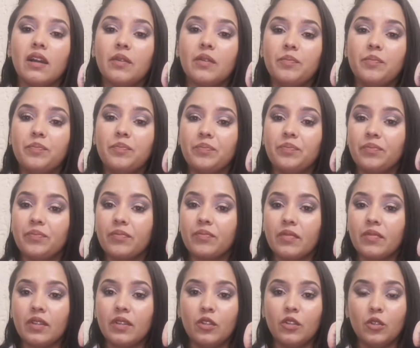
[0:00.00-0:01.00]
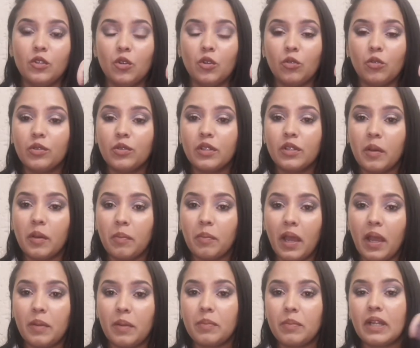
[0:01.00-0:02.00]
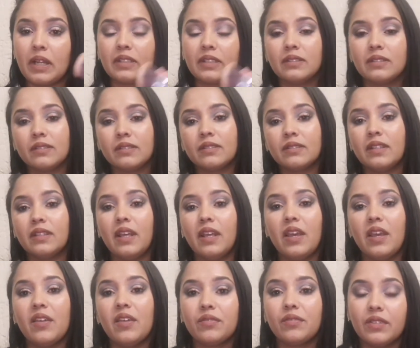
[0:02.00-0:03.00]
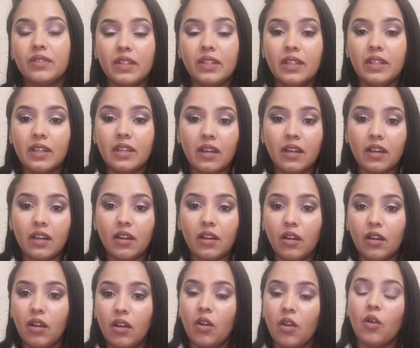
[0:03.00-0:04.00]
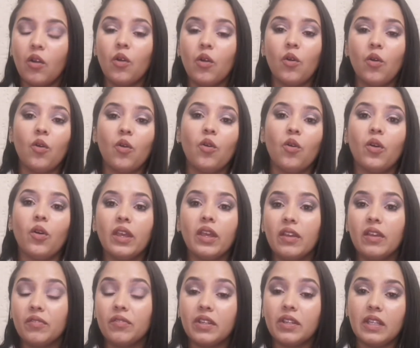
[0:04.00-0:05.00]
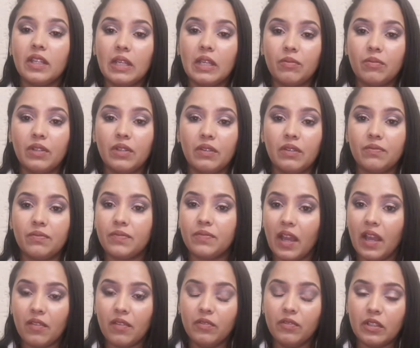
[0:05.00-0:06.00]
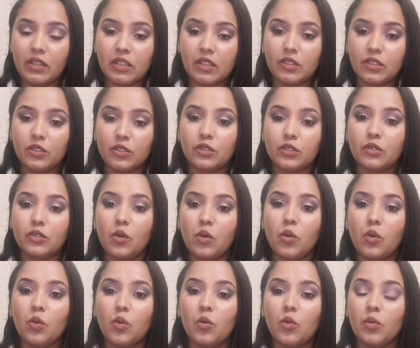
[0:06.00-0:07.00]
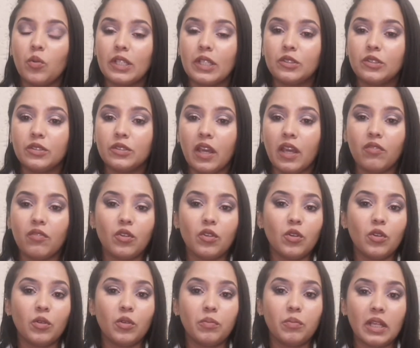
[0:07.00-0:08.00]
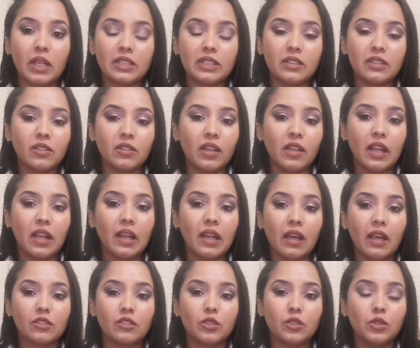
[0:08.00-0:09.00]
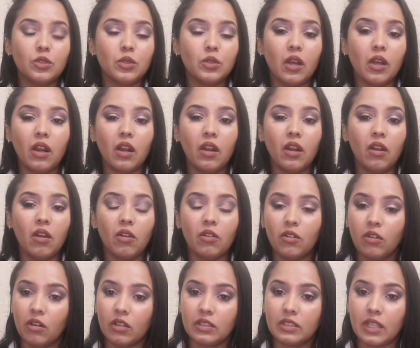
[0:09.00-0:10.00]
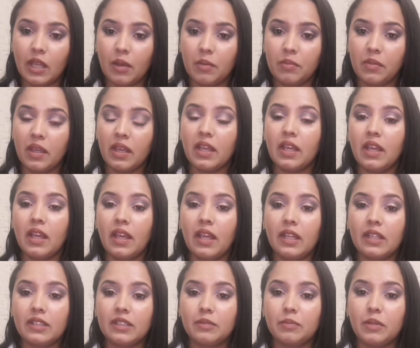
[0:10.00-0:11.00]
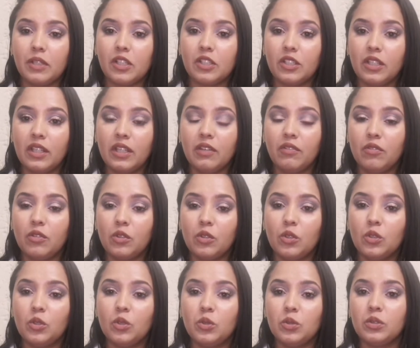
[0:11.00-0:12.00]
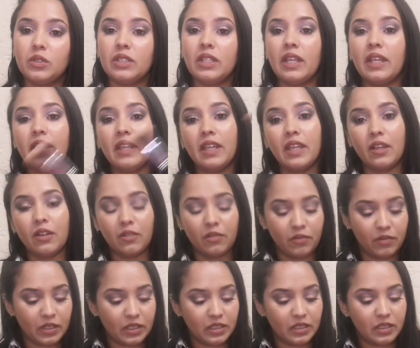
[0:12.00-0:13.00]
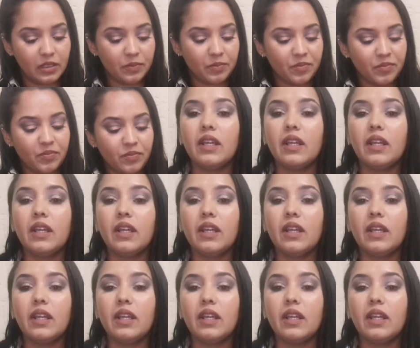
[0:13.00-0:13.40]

You don't buy brushes every year or even every 5 years, so once you have a good brush, it's gonna last you a long time, especially if you do take care of it.